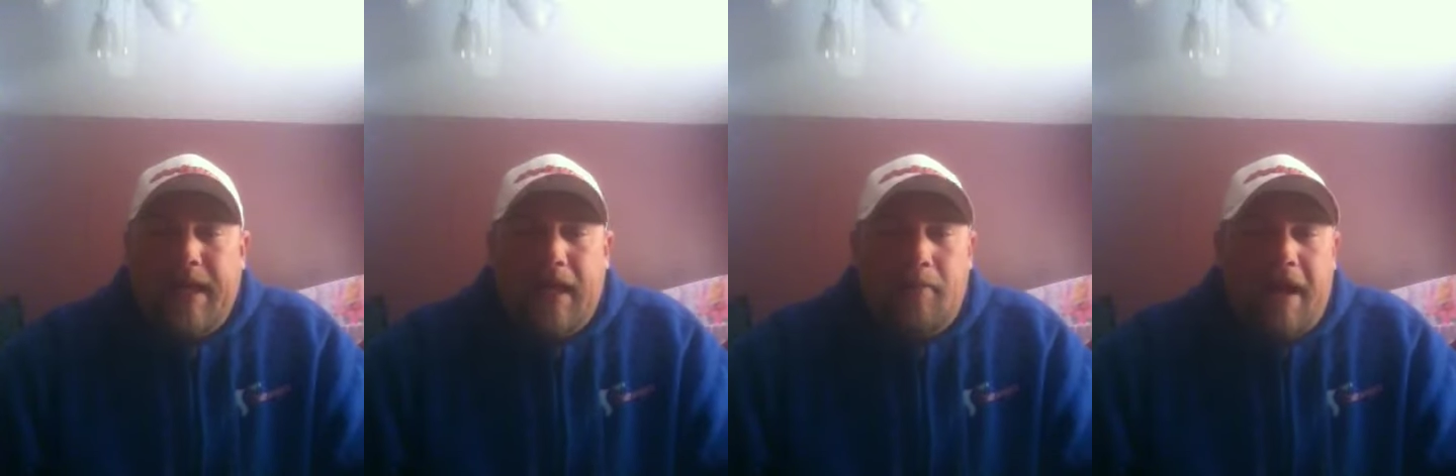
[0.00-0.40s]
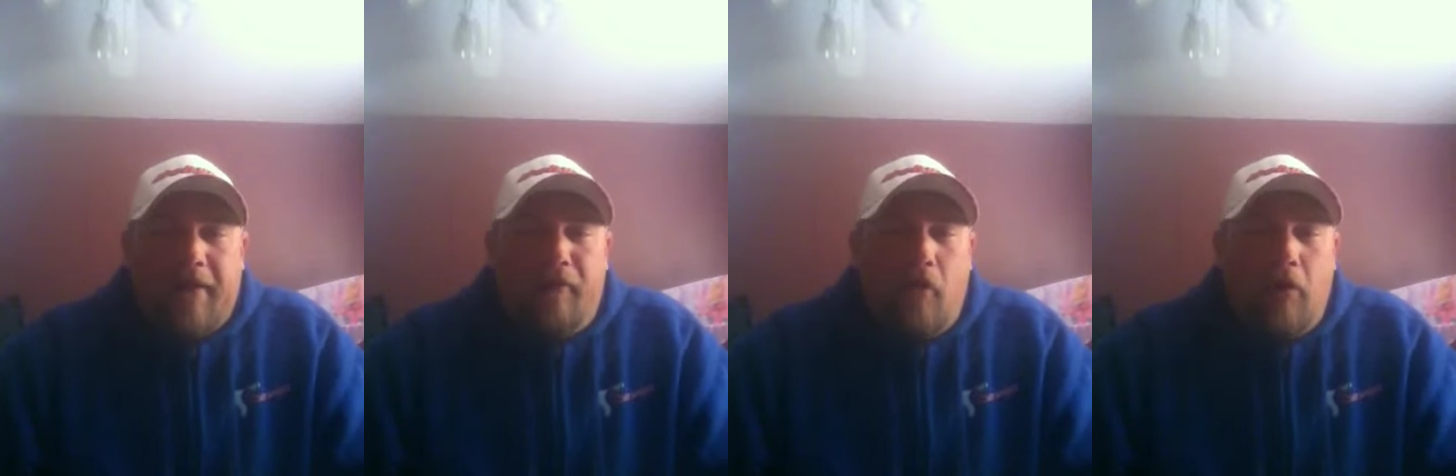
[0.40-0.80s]
and
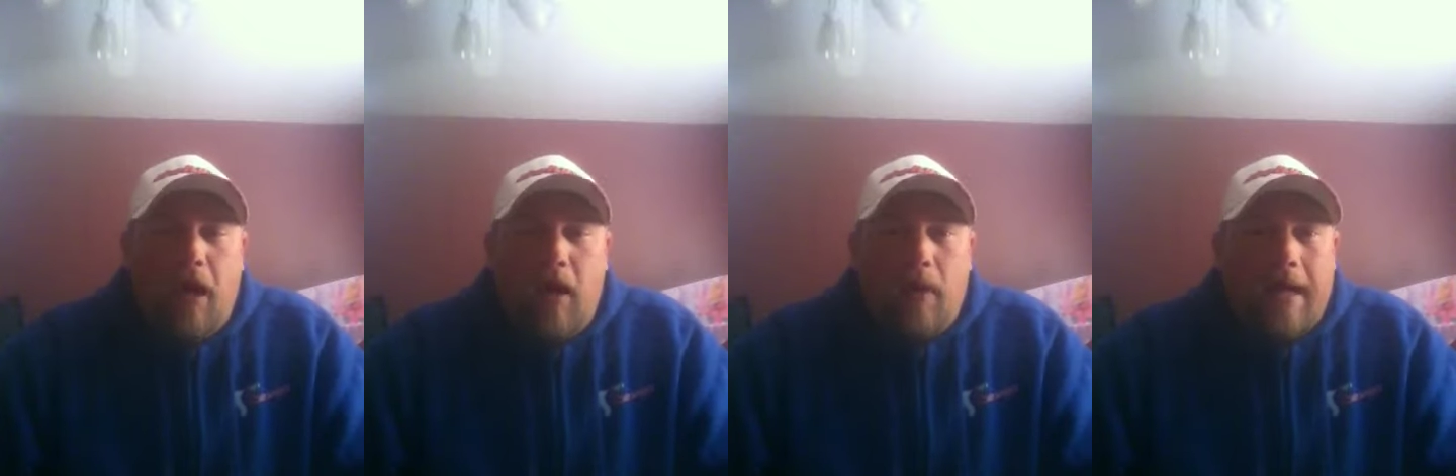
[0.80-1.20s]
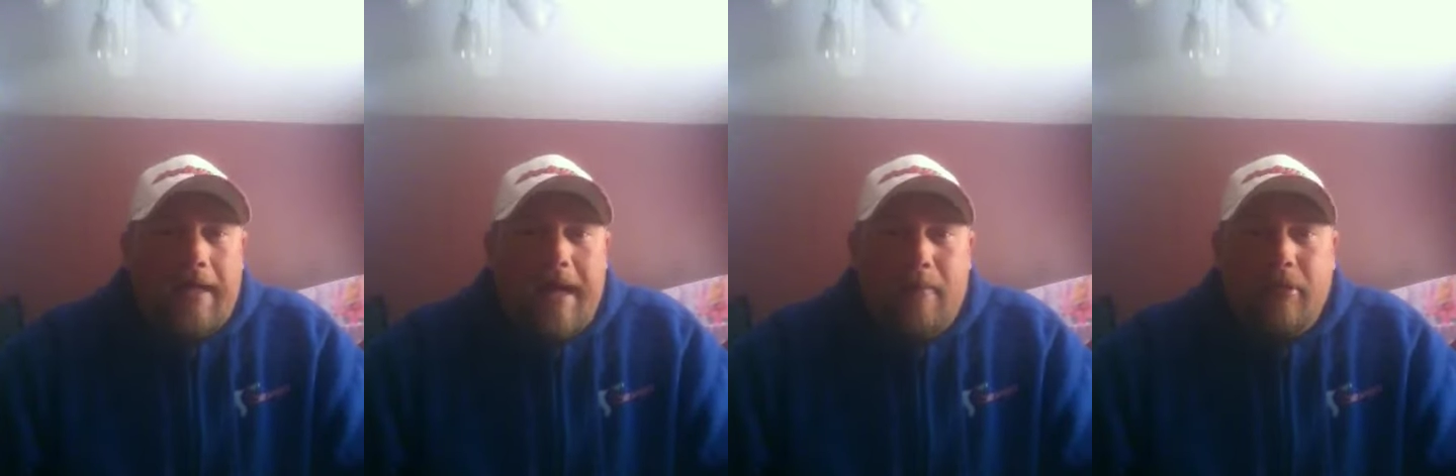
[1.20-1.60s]
about a 4/0
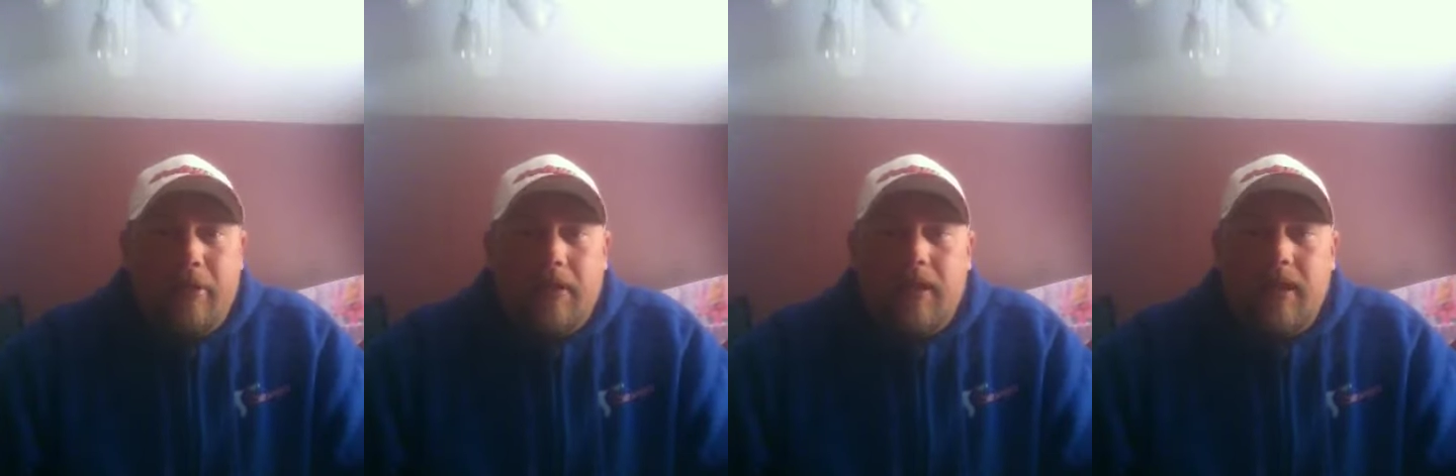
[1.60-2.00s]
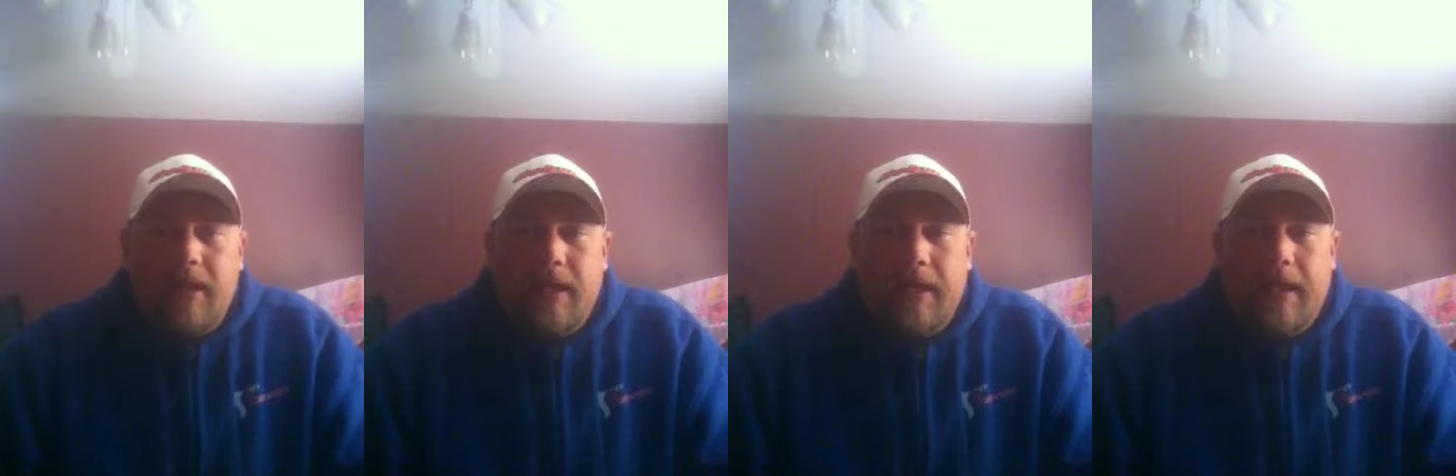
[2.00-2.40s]
wide gap hook.
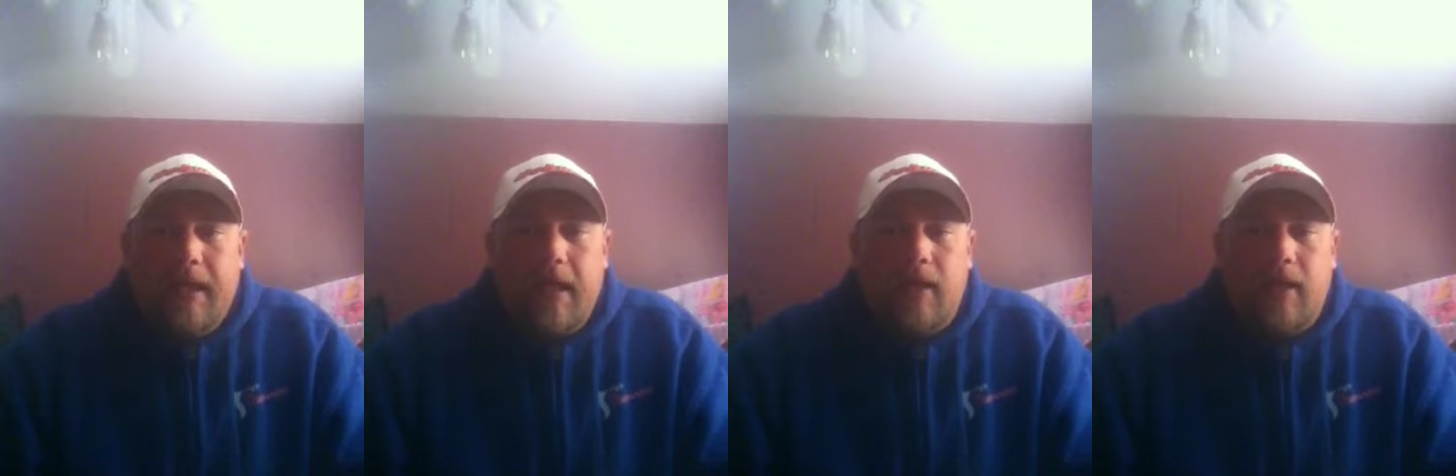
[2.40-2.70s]
And